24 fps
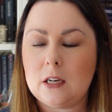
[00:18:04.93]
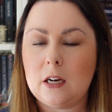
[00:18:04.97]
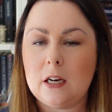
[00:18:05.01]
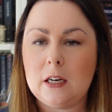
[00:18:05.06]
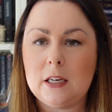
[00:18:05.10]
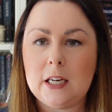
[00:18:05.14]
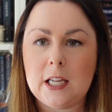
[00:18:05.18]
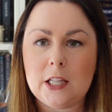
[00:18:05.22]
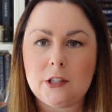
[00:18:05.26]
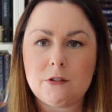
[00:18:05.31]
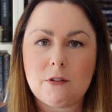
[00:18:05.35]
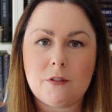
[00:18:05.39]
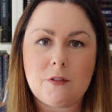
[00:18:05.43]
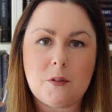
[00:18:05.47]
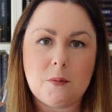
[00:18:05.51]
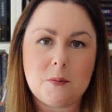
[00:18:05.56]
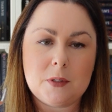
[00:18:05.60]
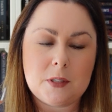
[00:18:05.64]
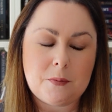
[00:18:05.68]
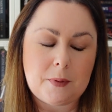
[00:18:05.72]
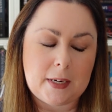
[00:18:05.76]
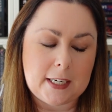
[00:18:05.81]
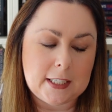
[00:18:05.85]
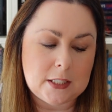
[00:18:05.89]
Neither of them
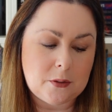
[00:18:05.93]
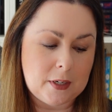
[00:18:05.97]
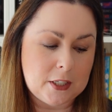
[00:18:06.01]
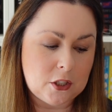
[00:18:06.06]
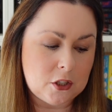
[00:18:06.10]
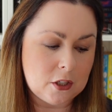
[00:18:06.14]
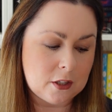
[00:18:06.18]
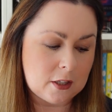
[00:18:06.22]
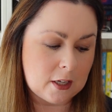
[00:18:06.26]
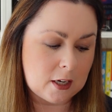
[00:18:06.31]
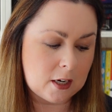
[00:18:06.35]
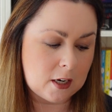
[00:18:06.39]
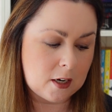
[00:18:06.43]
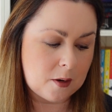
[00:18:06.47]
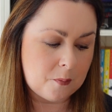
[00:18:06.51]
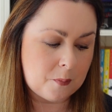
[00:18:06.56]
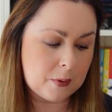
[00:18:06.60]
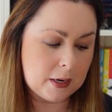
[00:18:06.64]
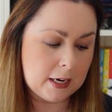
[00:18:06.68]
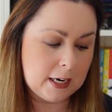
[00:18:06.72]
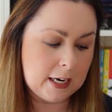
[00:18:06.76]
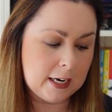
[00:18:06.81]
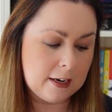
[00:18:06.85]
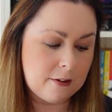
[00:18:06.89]
speak to each other,
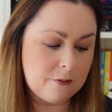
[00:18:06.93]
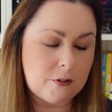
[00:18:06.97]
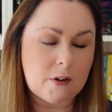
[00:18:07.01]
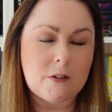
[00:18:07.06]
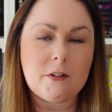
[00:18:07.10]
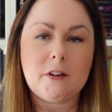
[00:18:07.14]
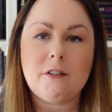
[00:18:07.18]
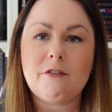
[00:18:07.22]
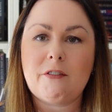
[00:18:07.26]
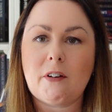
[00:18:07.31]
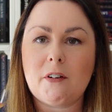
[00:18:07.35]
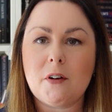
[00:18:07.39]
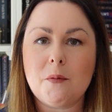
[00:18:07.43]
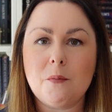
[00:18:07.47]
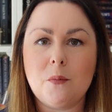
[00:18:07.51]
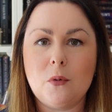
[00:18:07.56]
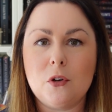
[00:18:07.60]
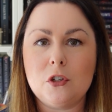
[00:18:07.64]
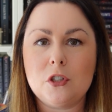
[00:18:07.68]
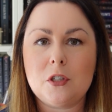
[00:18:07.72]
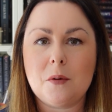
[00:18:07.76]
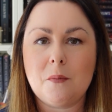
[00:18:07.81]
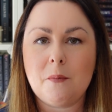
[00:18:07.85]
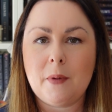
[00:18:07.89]
but he very
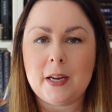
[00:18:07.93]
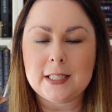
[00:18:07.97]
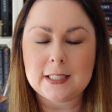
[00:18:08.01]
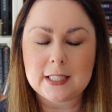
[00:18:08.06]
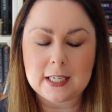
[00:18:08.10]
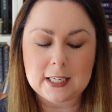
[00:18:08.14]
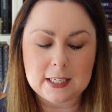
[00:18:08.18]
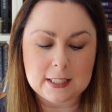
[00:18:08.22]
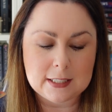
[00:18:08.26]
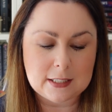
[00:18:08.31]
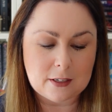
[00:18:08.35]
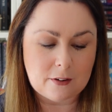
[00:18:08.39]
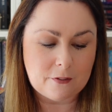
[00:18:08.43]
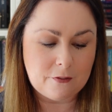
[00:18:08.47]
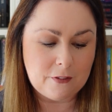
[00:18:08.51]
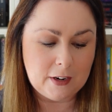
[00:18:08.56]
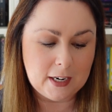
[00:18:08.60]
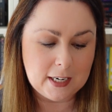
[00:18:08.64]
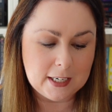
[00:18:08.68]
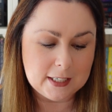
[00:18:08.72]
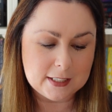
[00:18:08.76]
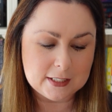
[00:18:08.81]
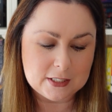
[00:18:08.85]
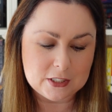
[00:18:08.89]
much makes his
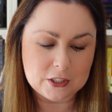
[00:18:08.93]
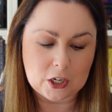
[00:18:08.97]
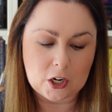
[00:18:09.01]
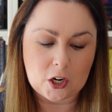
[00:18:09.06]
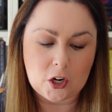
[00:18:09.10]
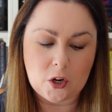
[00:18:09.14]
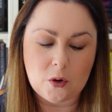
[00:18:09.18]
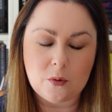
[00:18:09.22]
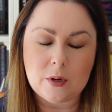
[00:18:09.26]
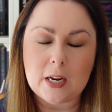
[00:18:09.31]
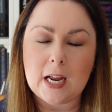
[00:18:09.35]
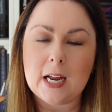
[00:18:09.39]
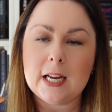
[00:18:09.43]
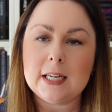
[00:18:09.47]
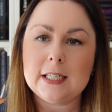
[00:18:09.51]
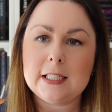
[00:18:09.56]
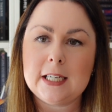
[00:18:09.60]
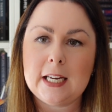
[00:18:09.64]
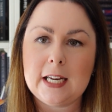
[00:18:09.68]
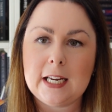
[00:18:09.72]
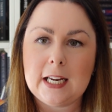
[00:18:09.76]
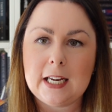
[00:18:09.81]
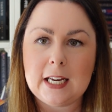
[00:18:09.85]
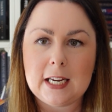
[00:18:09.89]
feelings known, and
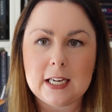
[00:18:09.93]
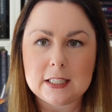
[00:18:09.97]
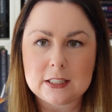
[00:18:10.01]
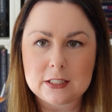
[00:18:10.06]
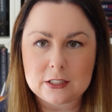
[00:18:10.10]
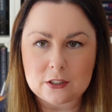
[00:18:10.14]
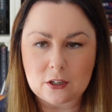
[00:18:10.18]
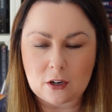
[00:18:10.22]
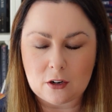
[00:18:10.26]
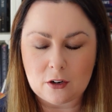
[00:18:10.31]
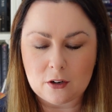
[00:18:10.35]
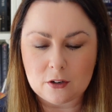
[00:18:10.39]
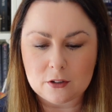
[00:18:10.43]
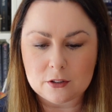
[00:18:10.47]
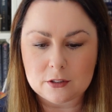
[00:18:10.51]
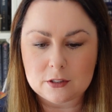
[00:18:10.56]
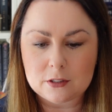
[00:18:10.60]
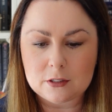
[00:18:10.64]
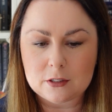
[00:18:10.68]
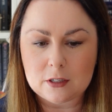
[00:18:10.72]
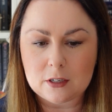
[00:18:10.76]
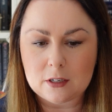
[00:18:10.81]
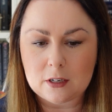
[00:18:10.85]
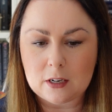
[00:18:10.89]
he
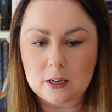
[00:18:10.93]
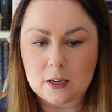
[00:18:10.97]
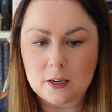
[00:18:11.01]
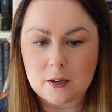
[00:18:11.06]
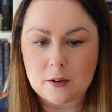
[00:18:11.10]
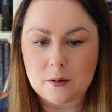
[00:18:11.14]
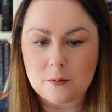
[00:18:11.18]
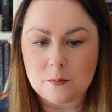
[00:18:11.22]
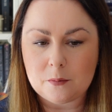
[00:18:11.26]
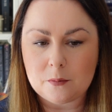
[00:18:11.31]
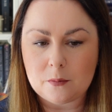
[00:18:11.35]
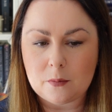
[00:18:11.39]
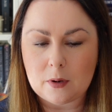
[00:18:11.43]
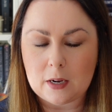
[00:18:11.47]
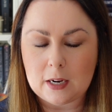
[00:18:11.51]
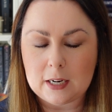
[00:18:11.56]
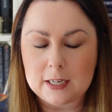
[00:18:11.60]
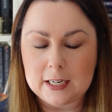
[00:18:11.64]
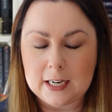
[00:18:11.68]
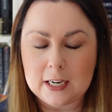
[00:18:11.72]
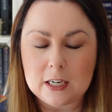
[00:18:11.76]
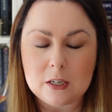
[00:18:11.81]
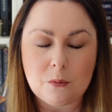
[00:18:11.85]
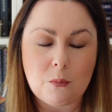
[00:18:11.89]
starts and
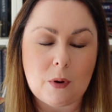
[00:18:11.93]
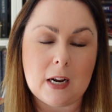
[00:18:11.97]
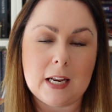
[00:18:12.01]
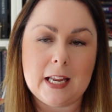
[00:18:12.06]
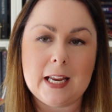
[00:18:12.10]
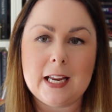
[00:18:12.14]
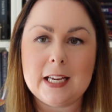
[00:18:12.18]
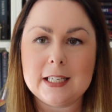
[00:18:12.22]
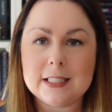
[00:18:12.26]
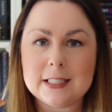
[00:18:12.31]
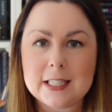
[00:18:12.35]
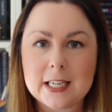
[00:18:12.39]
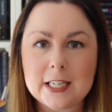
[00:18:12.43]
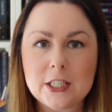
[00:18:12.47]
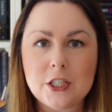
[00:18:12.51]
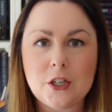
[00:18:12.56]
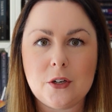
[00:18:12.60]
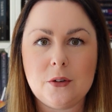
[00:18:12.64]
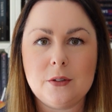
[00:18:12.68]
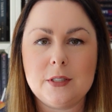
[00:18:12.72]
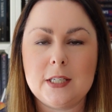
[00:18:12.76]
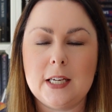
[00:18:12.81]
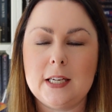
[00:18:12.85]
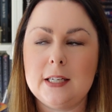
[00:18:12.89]
he
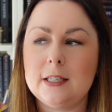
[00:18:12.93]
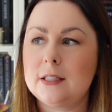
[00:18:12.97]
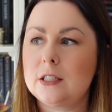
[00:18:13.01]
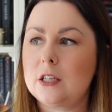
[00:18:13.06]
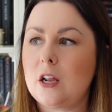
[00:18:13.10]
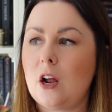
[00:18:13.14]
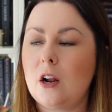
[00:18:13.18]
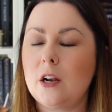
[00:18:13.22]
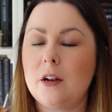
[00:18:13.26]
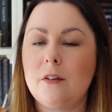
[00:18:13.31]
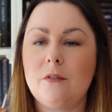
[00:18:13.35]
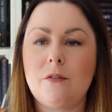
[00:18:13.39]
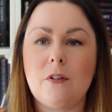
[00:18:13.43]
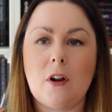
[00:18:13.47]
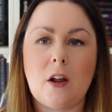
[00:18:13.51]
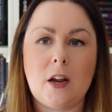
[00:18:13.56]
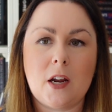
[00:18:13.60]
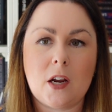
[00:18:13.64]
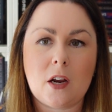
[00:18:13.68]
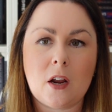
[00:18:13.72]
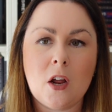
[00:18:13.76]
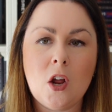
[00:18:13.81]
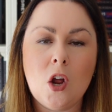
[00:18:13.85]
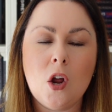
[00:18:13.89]
continues his kind of
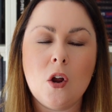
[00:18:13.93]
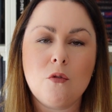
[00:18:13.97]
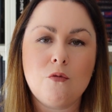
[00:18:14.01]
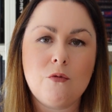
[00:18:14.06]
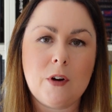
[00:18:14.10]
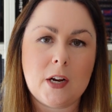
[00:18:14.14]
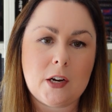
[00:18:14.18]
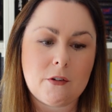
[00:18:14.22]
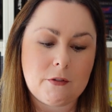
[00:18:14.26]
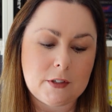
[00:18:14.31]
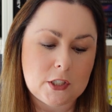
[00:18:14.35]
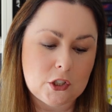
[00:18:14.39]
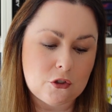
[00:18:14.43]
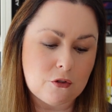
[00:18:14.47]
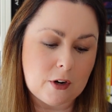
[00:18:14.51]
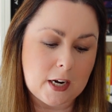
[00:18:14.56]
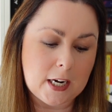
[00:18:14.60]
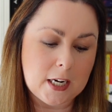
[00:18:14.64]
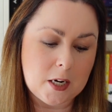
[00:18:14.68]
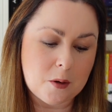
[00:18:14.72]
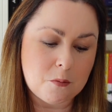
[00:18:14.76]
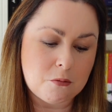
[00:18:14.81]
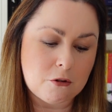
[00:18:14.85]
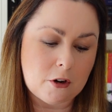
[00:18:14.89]
like rigorous
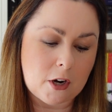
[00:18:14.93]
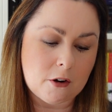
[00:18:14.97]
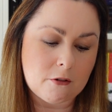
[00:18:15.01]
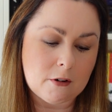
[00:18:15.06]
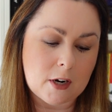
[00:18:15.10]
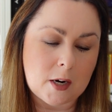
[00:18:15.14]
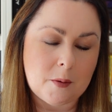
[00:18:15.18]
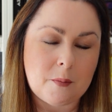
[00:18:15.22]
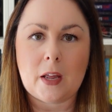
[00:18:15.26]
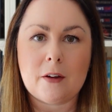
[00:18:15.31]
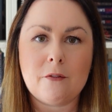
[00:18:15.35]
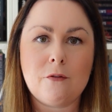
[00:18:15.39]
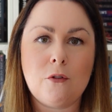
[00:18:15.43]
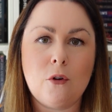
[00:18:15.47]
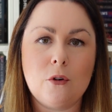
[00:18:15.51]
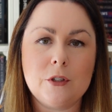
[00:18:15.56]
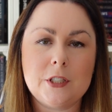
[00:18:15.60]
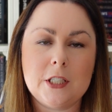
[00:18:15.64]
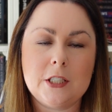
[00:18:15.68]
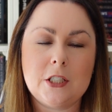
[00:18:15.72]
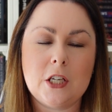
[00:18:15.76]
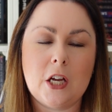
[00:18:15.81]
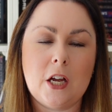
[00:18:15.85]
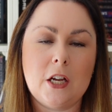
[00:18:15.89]
training program and
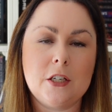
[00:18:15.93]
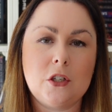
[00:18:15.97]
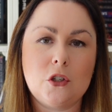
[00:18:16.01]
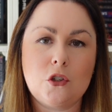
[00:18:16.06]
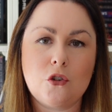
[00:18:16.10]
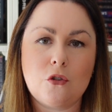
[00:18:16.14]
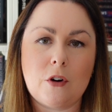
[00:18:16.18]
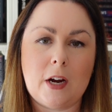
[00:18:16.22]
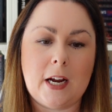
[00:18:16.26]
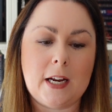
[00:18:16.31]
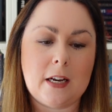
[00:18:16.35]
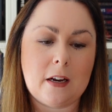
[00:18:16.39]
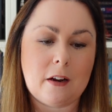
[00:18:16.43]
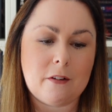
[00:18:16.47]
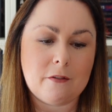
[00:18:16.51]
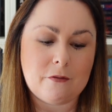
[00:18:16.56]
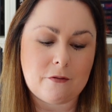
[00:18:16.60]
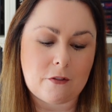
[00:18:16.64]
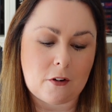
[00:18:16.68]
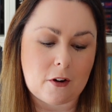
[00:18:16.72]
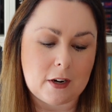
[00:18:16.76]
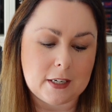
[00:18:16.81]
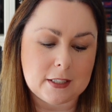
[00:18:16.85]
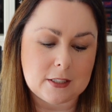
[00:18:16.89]
forces her to train and
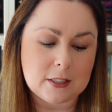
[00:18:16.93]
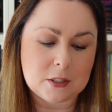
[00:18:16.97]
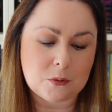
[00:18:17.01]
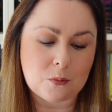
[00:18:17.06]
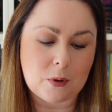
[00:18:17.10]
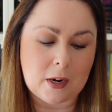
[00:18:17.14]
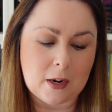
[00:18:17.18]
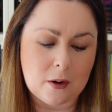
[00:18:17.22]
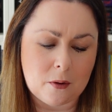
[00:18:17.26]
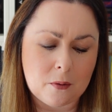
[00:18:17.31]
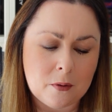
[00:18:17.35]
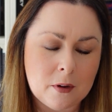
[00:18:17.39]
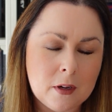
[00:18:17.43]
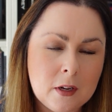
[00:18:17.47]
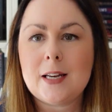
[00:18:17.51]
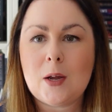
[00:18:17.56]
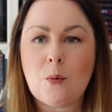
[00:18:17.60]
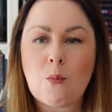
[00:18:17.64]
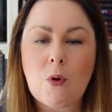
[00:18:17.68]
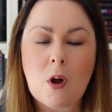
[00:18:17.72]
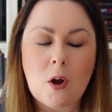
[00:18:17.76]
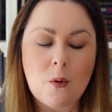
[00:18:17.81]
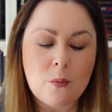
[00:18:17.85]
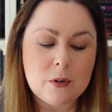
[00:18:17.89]
fight as well. Now
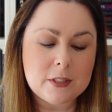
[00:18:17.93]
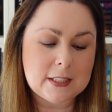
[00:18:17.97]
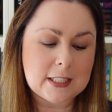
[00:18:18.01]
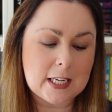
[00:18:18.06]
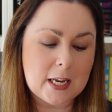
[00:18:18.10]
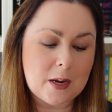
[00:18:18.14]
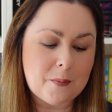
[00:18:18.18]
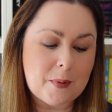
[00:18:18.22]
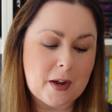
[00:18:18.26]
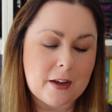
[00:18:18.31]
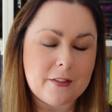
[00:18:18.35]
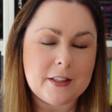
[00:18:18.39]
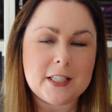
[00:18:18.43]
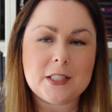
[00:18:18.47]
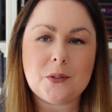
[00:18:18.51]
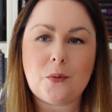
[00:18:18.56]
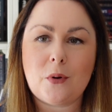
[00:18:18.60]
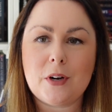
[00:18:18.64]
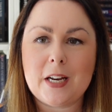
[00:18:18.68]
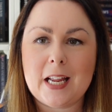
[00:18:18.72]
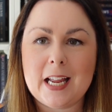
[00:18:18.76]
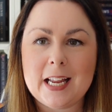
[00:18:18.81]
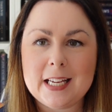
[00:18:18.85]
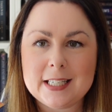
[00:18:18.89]
what I would say about this
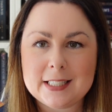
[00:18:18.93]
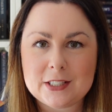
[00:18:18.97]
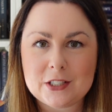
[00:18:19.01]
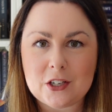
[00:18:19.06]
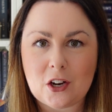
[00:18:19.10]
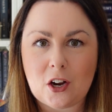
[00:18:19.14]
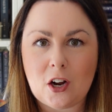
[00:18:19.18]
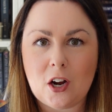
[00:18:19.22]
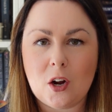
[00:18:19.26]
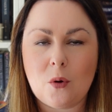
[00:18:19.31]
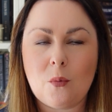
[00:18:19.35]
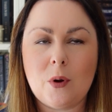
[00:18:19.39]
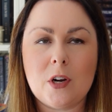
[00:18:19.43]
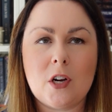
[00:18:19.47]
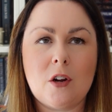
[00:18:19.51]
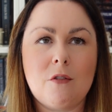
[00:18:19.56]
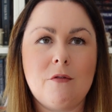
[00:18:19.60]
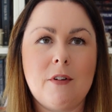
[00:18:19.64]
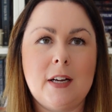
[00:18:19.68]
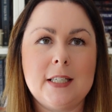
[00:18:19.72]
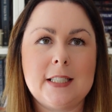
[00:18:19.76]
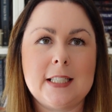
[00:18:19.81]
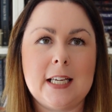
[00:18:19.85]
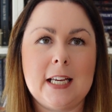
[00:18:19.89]
one, it is dark. When I
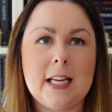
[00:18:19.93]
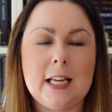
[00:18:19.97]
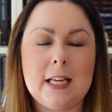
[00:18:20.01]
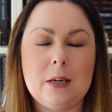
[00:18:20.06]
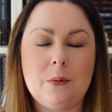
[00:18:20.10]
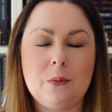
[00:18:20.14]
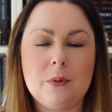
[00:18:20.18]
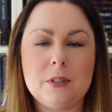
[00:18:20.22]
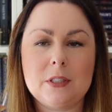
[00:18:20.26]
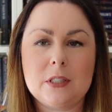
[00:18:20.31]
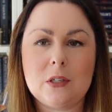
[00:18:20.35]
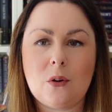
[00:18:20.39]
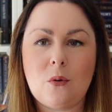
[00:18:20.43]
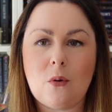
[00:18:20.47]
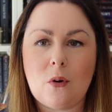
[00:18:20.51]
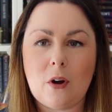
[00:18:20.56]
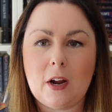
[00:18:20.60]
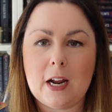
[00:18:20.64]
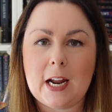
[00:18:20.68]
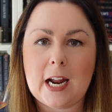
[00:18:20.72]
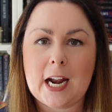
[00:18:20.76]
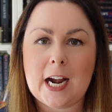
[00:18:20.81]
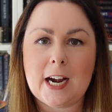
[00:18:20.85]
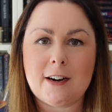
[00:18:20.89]
read it, it was
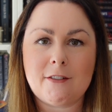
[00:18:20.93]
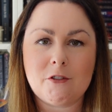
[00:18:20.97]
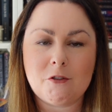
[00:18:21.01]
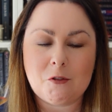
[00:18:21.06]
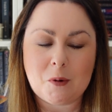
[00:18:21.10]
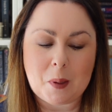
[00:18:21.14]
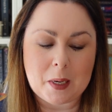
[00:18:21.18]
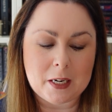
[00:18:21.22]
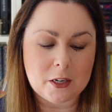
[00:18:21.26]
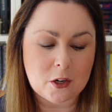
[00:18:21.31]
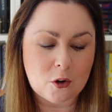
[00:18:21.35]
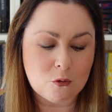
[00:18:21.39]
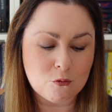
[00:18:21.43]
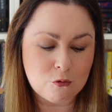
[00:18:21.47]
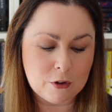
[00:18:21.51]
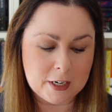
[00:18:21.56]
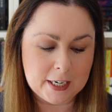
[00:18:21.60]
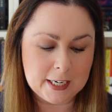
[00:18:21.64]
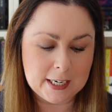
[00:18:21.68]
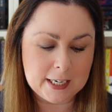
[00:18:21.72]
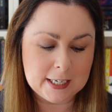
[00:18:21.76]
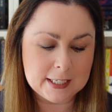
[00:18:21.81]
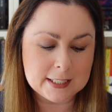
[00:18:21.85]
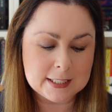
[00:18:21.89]
quite a harrowing
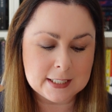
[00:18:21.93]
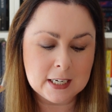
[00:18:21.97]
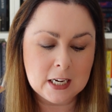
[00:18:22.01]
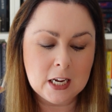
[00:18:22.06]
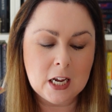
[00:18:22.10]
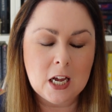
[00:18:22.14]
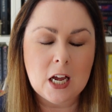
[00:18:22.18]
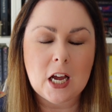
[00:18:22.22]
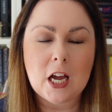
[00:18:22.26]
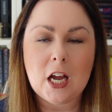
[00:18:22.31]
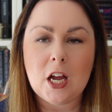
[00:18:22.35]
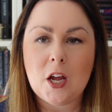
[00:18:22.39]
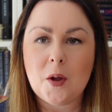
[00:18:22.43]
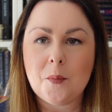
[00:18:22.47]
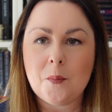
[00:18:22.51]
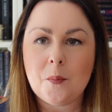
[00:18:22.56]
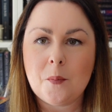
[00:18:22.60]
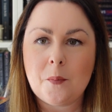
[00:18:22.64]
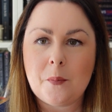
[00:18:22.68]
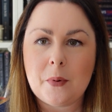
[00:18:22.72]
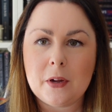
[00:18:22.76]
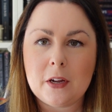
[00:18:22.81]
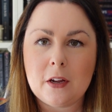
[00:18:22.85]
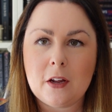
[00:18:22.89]
read,
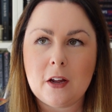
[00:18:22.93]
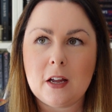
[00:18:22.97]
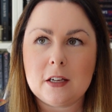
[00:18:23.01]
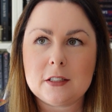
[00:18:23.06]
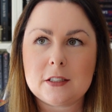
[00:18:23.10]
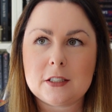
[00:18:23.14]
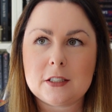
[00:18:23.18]
but